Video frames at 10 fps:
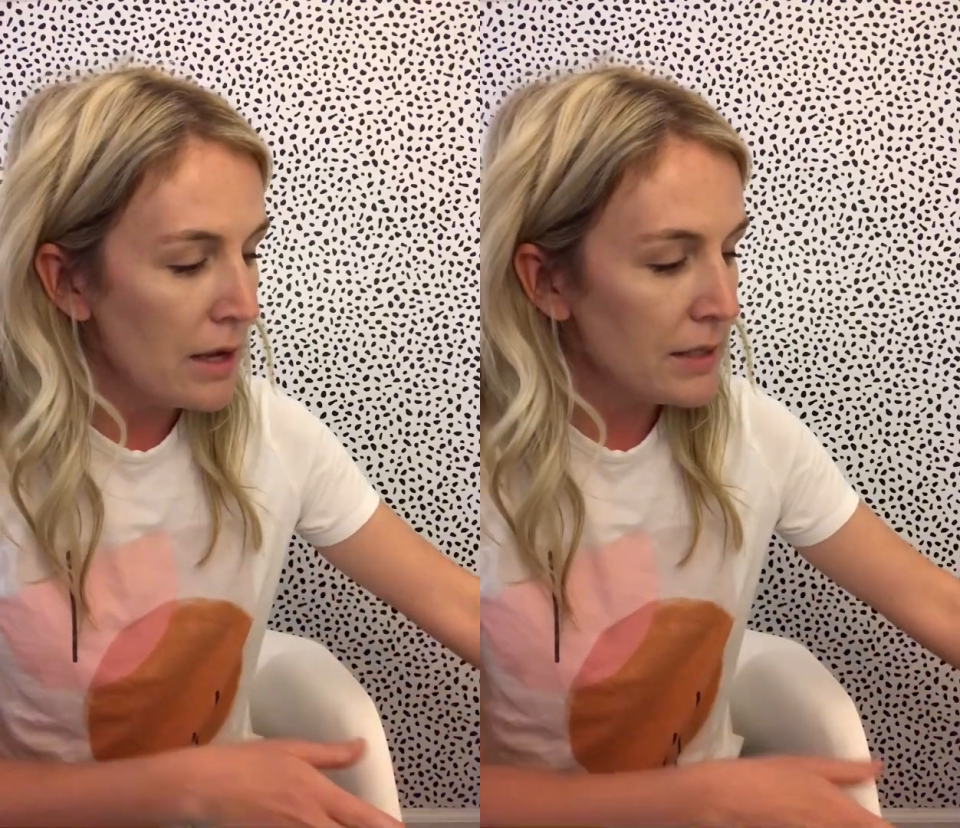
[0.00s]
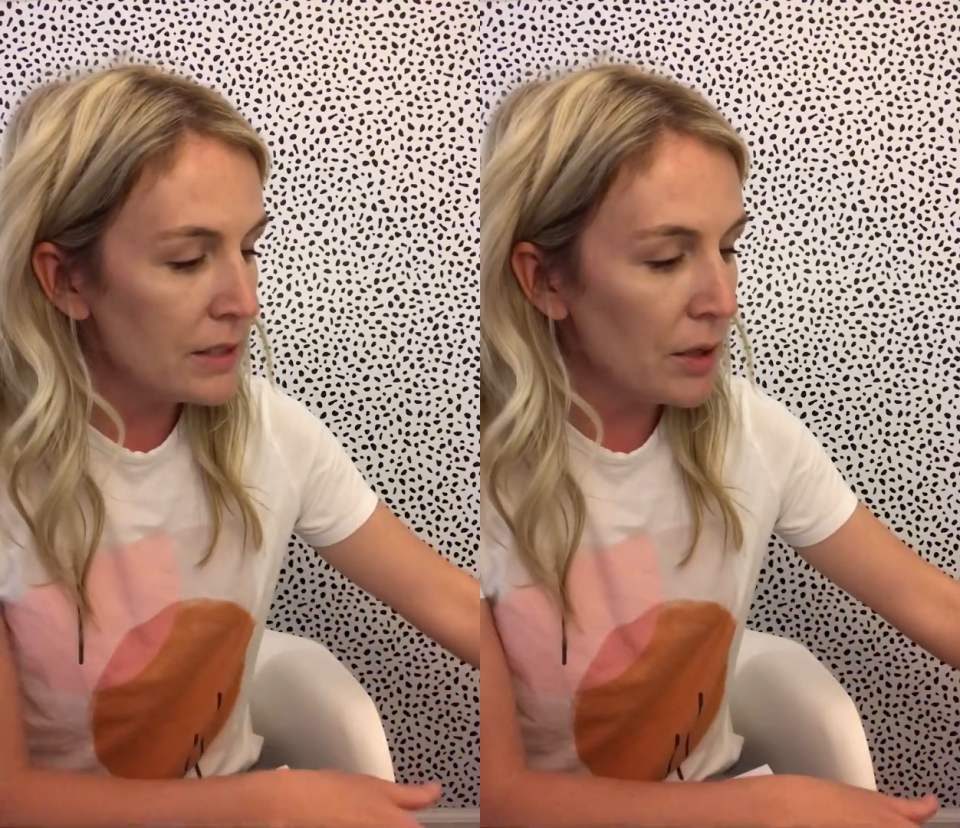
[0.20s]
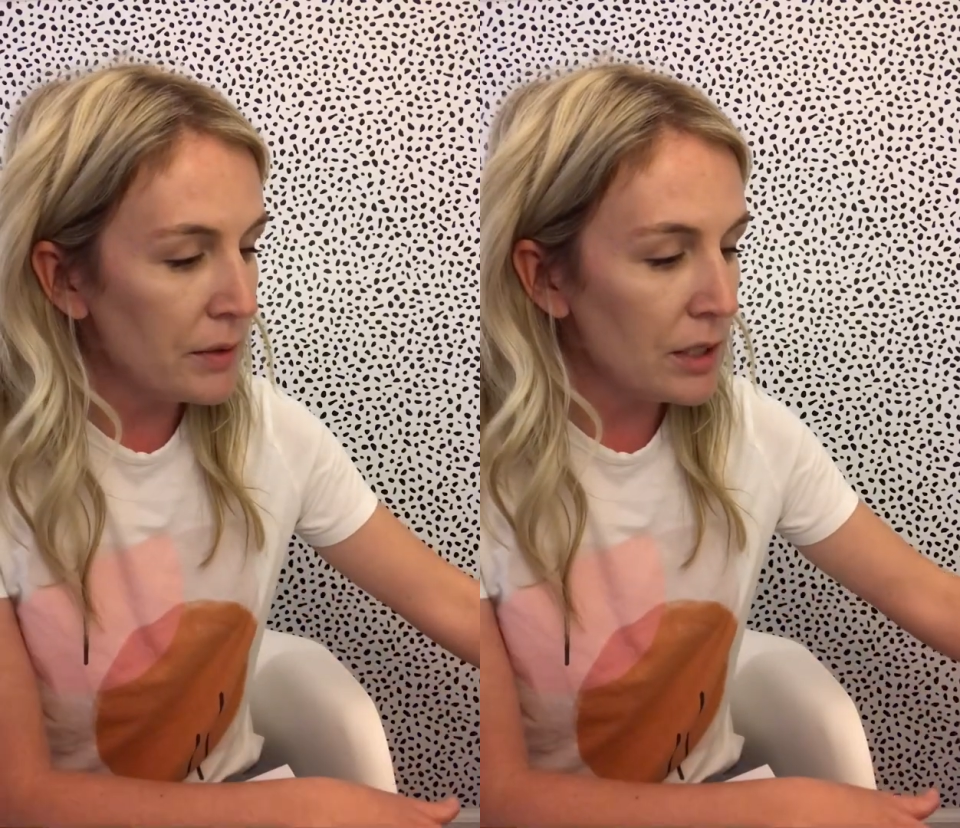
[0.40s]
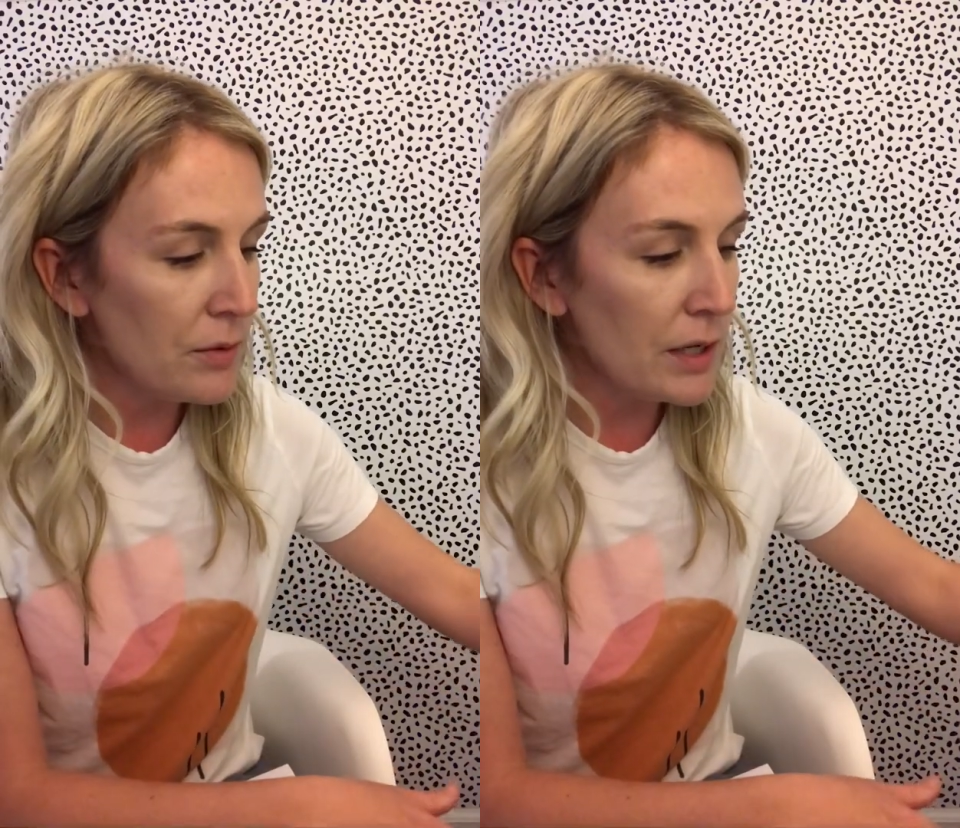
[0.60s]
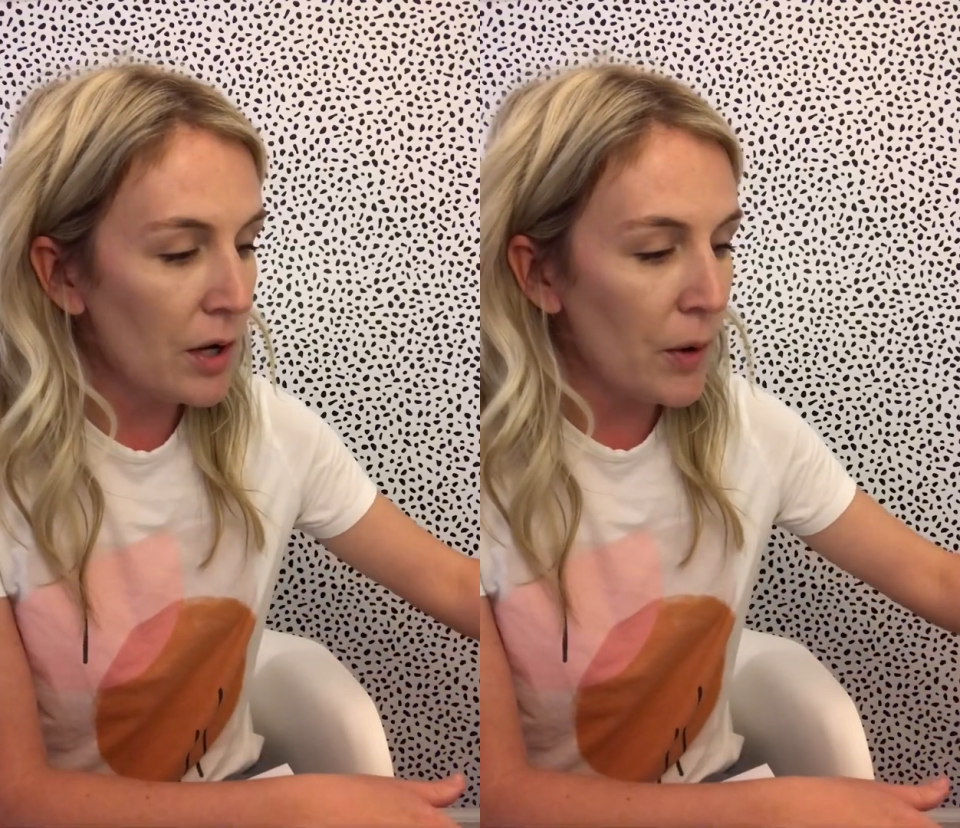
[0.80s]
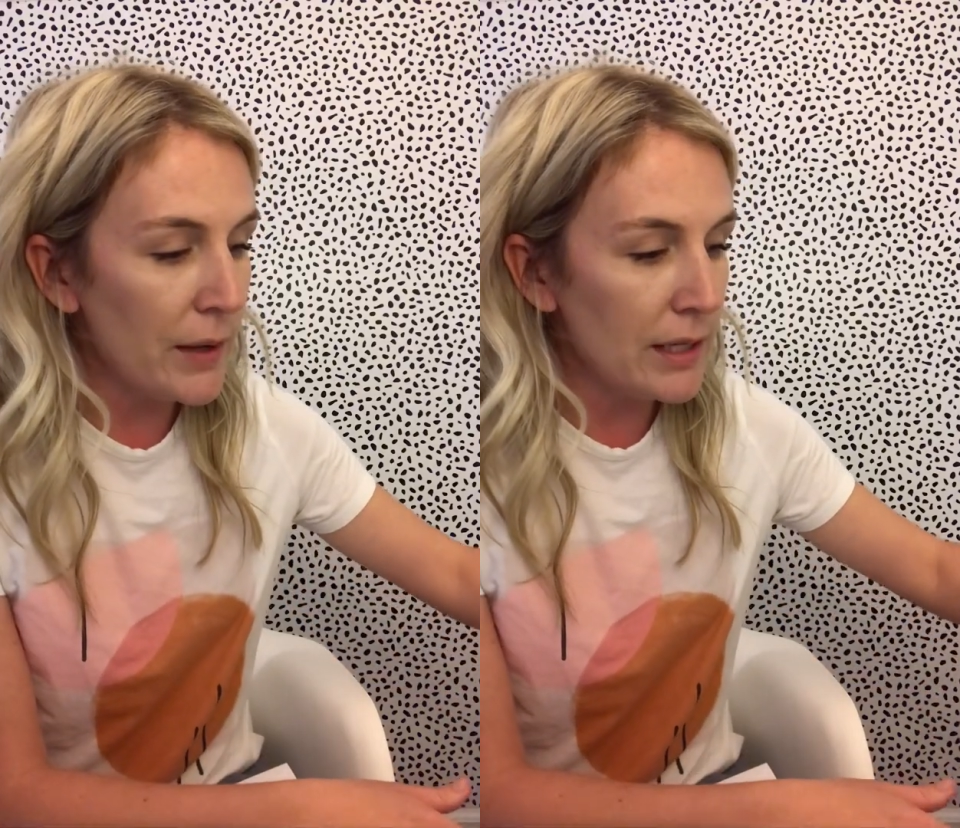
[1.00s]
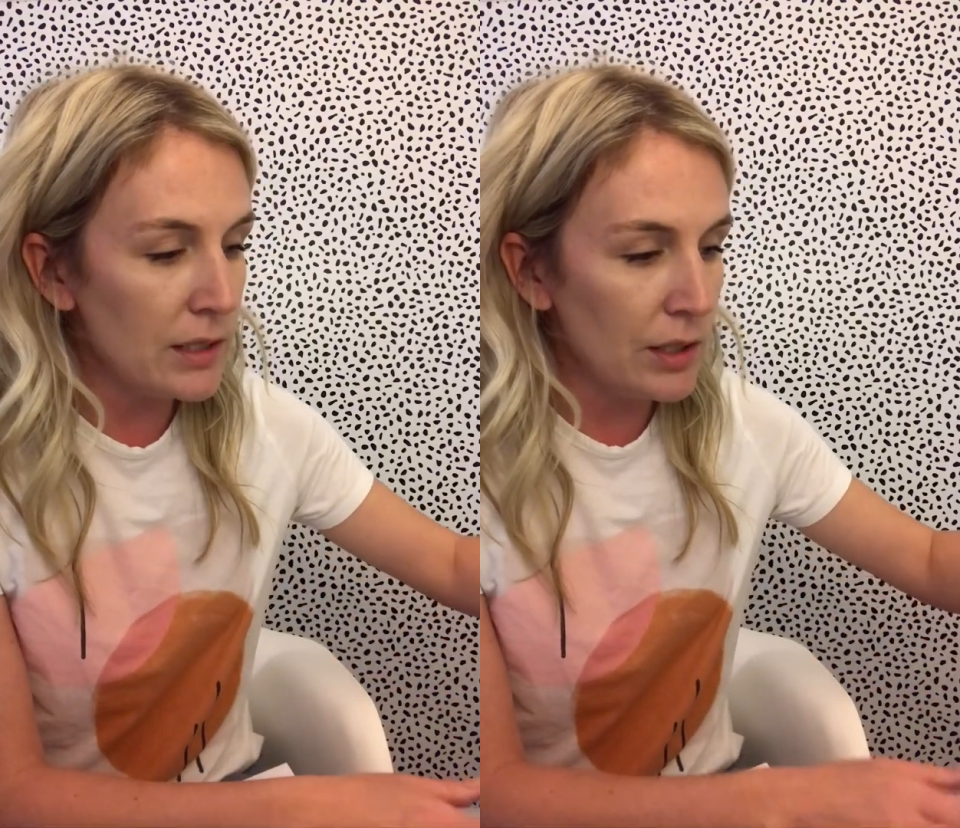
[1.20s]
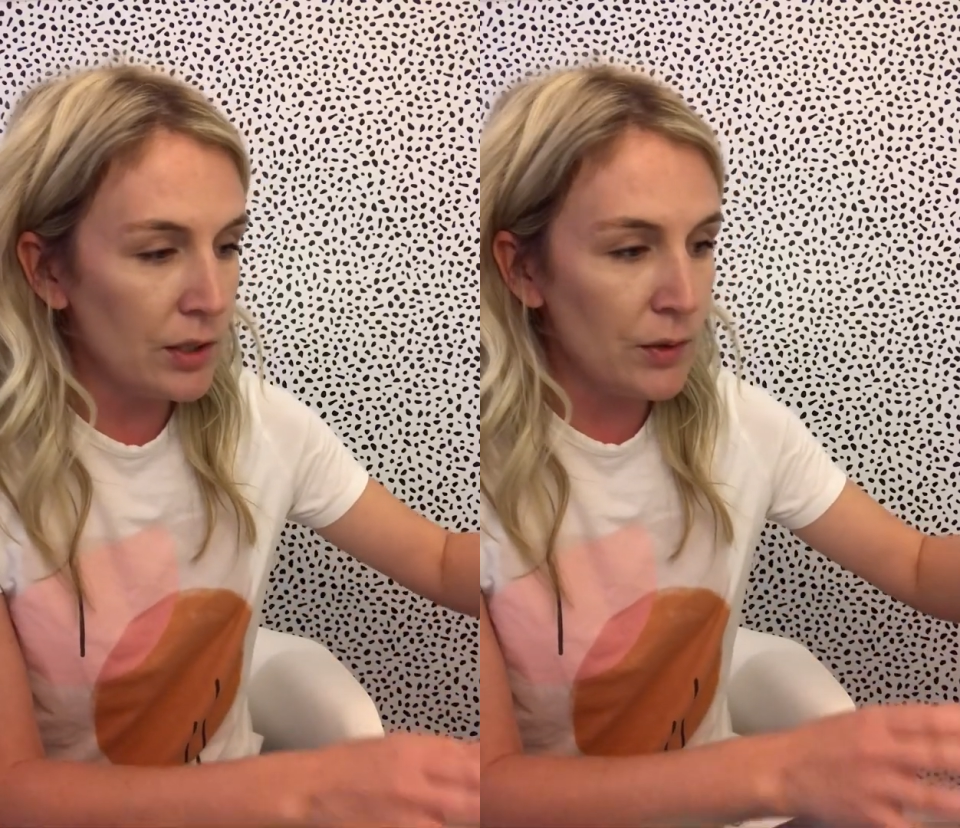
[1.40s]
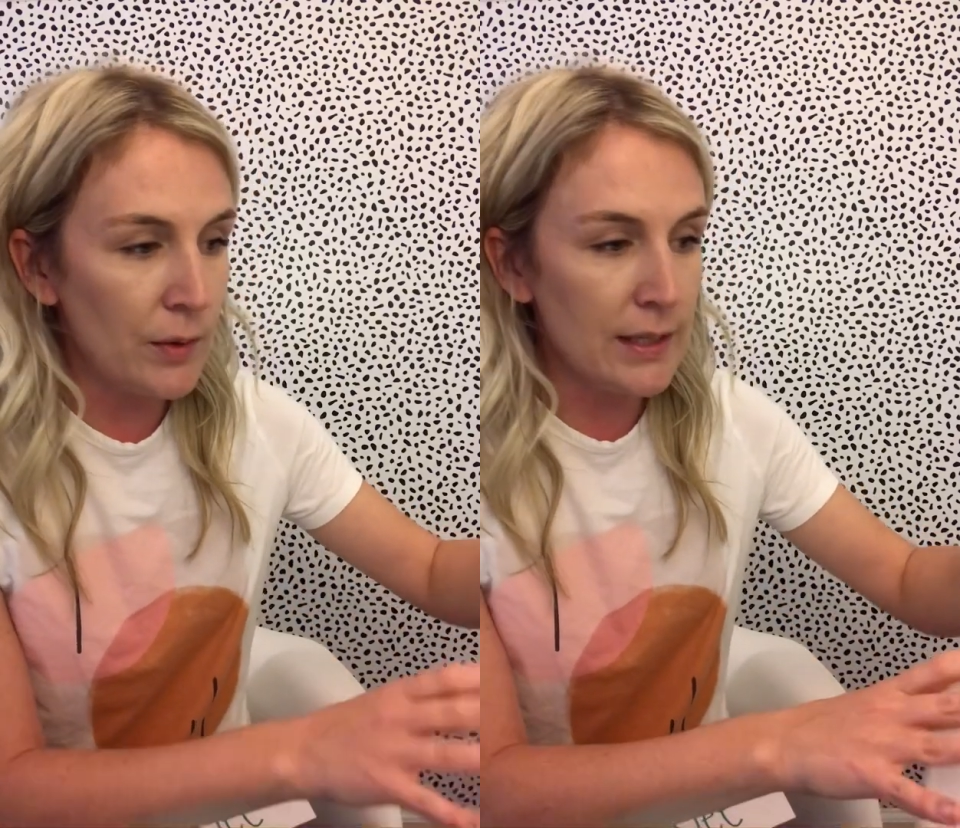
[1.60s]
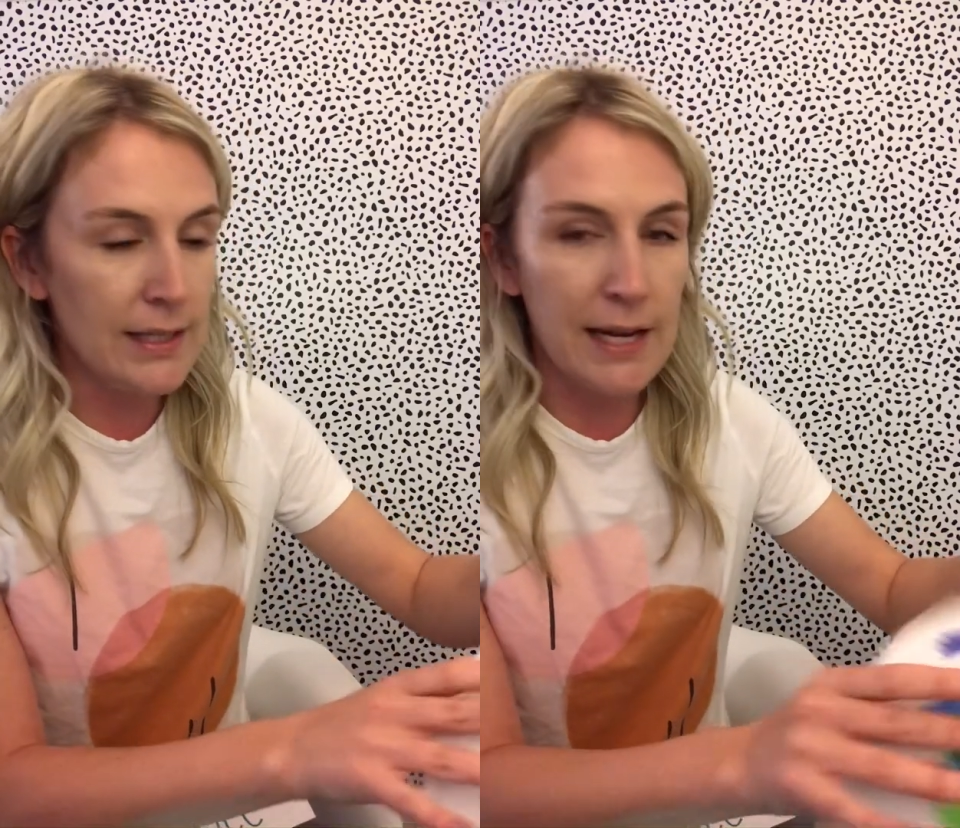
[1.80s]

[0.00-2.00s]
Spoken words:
So you are going to